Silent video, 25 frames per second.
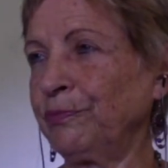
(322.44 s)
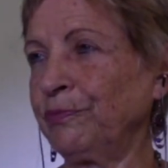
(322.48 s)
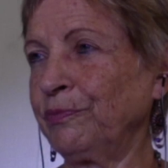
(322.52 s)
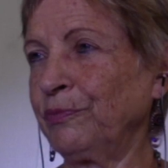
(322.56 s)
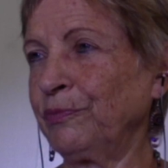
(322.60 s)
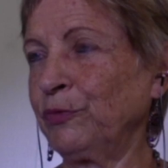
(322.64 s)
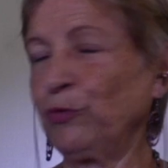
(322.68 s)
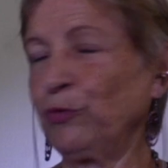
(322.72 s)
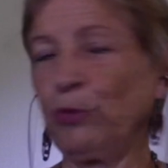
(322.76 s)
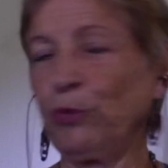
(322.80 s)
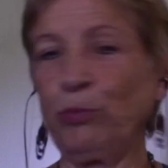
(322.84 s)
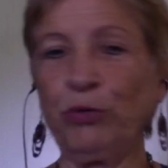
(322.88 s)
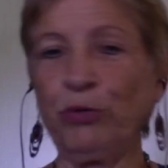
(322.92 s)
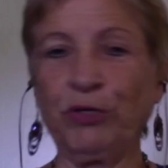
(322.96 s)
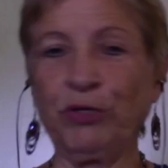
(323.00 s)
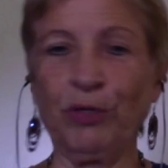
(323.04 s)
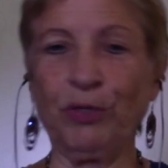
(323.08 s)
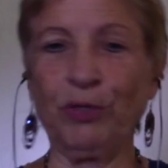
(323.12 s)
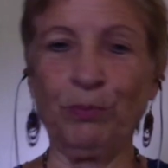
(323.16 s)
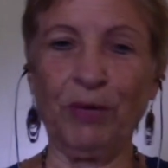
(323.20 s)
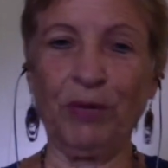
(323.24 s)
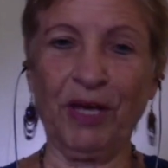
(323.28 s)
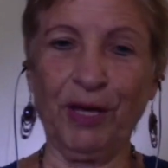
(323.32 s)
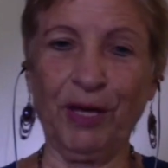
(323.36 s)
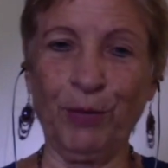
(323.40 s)
So I put on
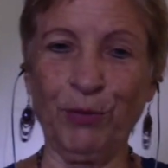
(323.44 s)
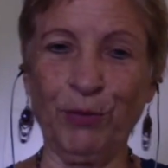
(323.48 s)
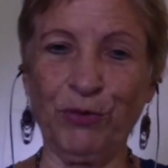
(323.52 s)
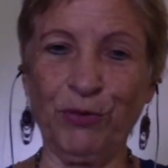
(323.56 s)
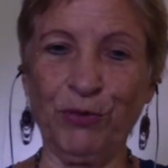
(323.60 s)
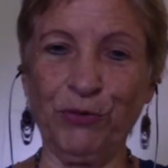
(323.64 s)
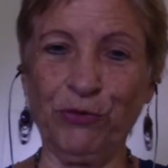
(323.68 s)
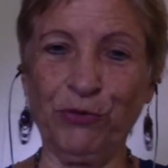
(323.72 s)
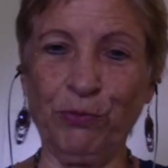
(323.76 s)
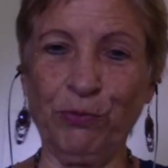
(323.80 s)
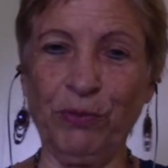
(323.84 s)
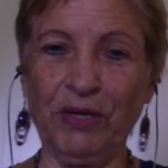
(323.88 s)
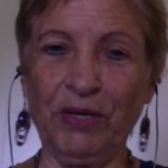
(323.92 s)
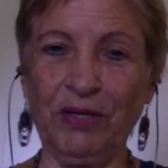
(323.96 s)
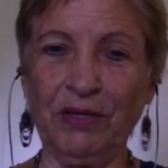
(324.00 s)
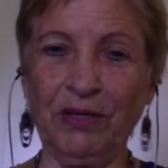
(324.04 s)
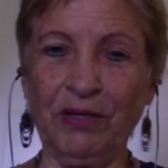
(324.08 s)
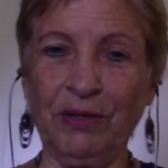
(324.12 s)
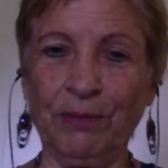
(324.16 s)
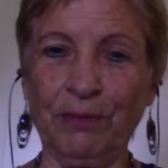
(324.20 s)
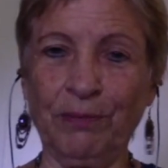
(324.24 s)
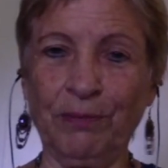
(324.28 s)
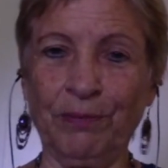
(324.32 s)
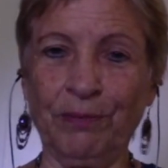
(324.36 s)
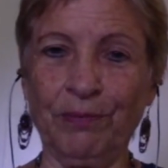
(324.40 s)
my amethyst pendant,
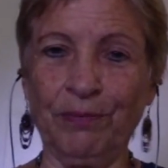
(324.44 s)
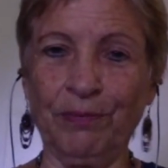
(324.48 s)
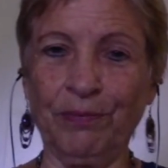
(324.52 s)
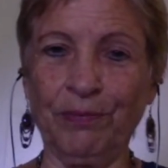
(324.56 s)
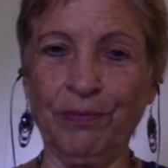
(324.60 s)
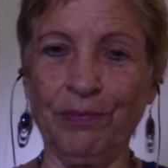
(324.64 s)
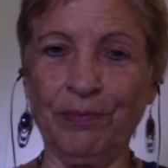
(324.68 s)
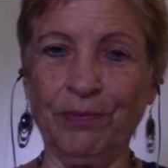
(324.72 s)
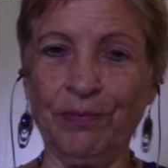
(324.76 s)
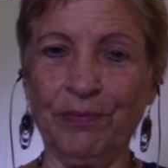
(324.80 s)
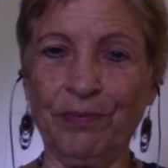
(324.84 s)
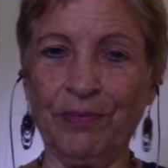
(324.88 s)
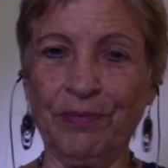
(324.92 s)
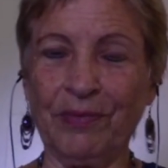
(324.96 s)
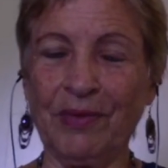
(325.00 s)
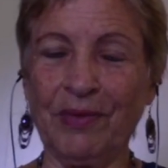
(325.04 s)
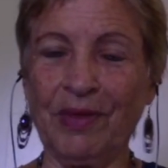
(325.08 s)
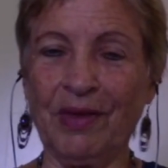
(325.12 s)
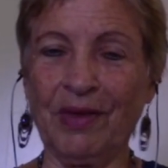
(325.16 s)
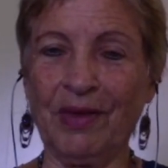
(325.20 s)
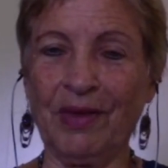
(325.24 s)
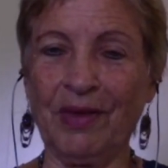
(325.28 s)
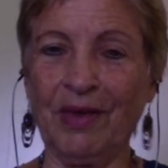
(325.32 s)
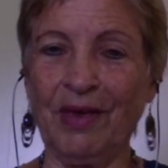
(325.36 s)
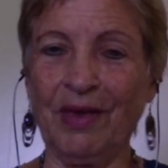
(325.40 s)

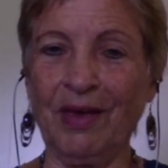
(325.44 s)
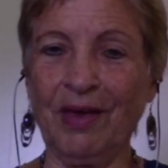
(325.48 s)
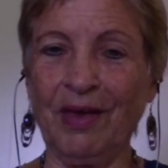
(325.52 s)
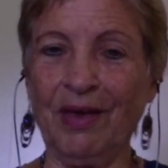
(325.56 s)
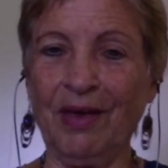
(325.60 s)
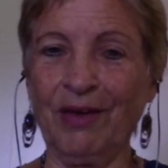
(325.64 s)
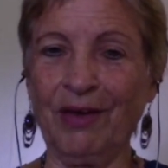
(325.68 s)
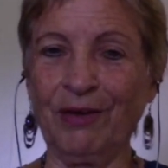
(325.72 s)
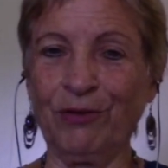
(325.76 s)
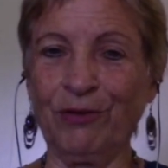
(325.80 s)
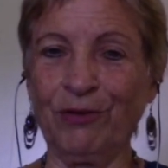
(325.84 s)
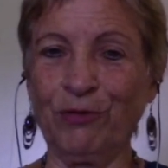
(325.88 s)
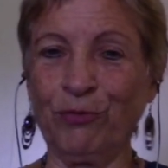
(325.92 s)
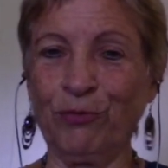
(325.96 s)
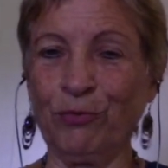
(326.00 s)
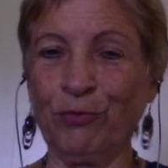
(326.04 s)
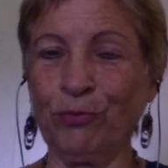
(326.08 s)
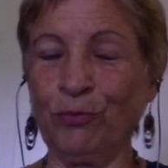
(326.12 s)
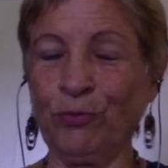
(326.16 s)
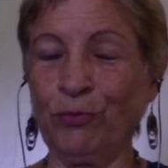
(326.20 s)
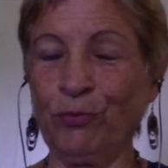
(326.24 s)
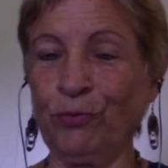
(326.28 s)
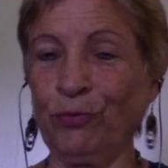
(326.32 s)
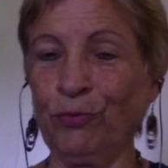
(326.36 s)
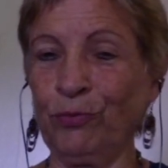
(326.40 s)
and
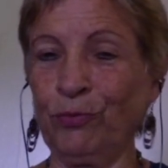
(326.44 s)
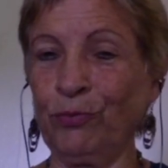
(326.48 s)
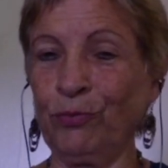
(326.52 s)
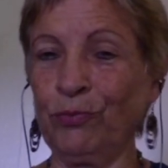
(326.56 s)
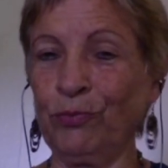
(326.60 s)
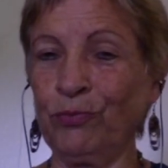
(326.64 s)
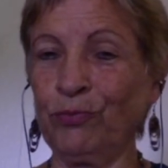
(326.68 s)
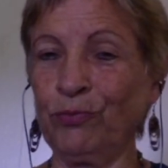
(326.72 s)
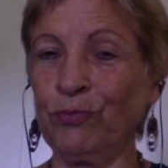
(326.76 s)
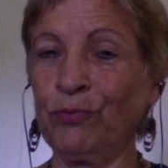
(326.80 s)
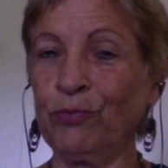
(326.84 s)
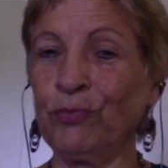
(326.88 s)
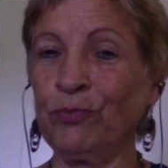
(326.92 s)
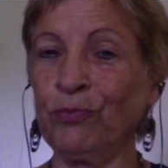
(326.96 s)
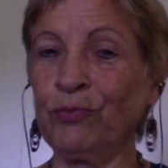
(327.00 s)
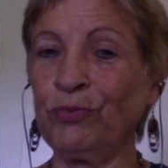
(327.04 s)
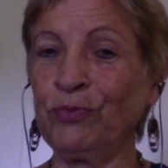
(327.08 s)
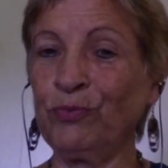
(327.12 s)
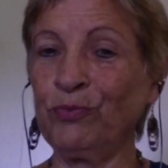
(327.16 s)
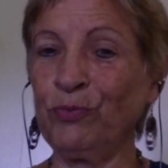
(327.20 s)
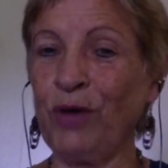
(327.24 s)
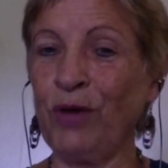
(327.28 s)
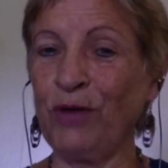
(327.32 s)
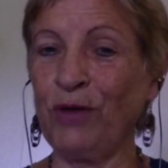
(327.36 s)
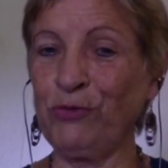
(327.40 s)

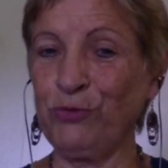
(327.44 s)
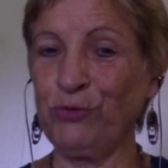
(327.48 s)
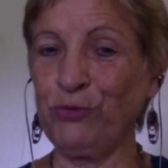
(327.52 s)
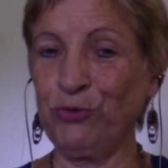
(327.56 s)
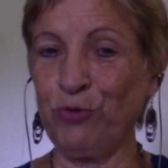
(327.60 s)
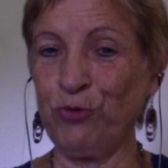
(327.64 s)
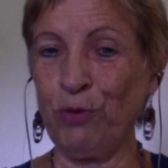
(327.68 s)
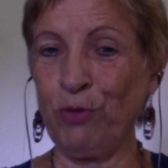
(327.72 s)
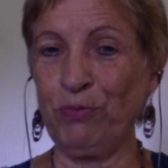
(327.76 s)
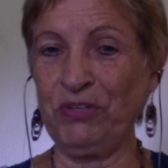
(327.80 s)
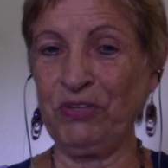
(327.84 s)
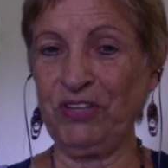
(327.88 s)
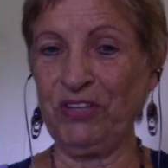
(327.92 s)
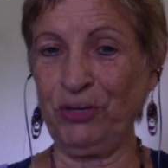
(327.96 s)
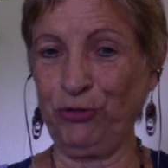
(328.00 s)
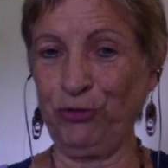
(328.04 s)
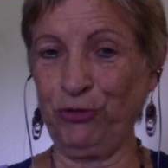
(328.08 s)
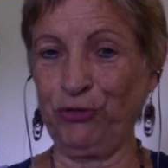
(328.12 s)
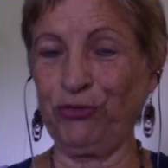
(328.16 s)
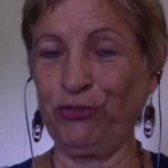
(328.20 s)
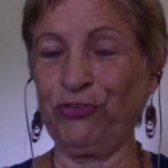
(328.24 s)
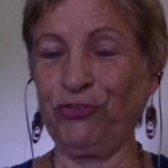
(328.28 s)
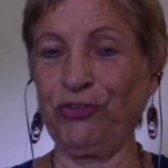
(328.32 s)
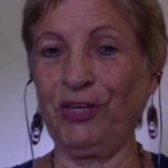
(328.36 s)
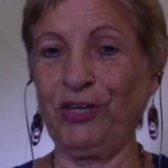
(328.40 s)
rather
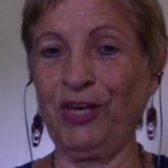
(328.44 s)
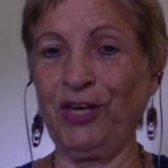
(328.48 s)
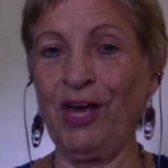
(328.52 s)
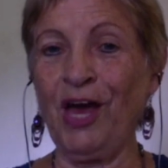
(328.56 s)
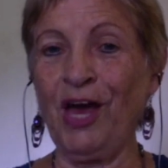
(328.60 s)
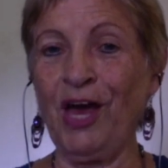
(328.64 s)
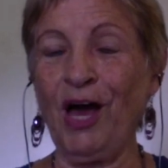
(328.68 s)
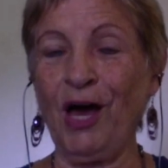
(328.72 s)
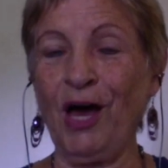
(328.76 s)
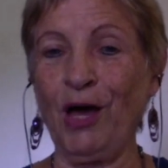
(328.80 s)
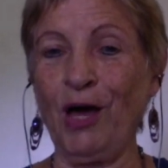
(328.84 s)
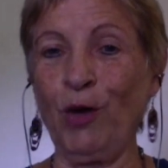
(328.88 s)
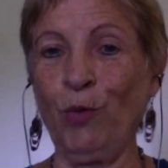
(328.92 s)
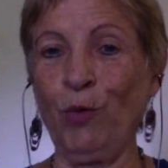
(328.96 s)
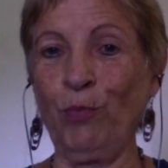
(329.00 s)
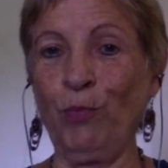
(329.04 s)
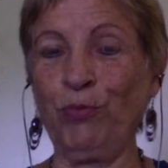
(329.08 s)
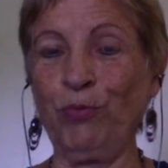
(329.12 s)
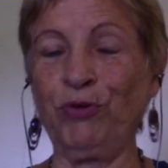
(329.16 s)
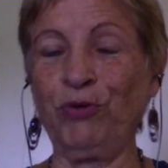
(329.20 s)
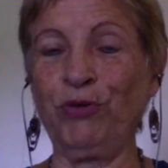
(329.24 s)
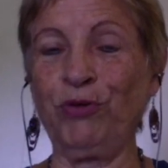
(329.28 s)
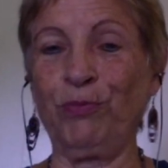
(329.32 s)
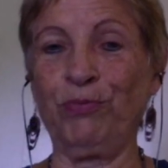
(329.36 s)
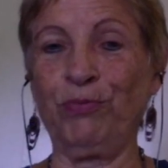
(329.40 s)
trepidatiously, I
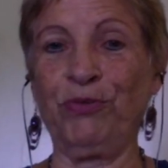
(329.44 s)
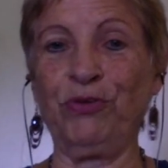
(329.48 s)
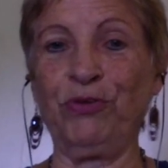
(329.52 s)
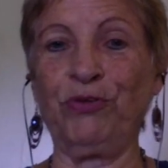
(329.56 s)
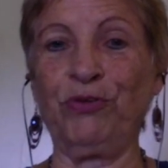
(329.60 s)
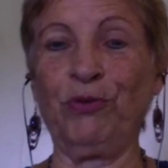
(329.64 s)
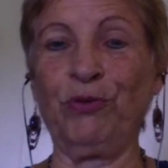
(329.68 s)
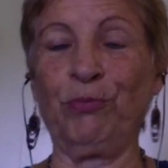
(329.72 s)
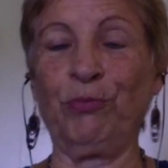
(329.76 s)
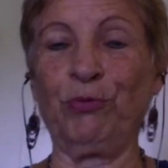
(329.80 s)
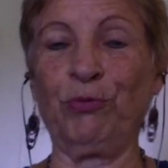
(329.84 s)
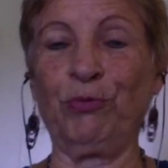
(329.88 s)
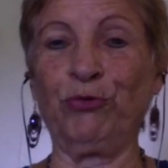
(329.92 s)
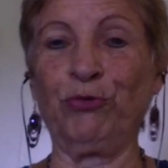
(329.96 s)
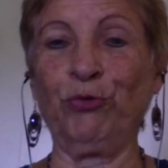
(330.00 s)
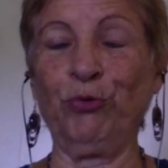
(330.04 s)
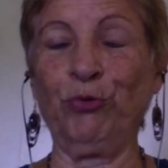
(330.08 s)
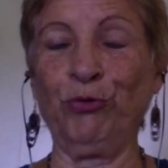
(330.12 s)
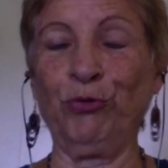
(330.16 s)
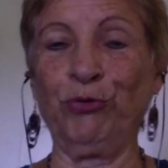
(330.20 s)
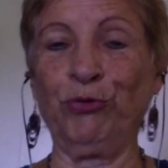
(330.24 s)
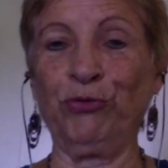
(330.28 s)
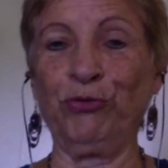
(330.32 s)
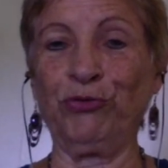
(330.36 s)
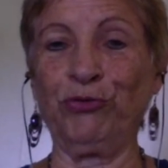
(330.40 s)
opened up the double
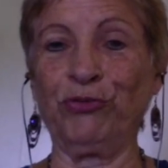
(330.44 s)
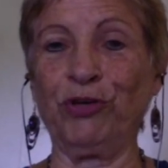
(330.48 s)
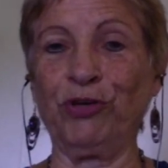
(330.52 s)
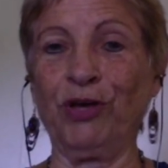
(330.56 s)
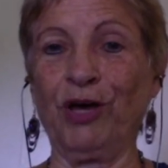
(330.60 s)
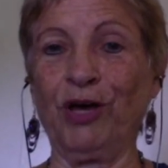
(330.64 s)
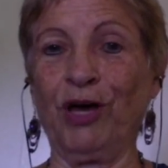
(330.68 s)
doors.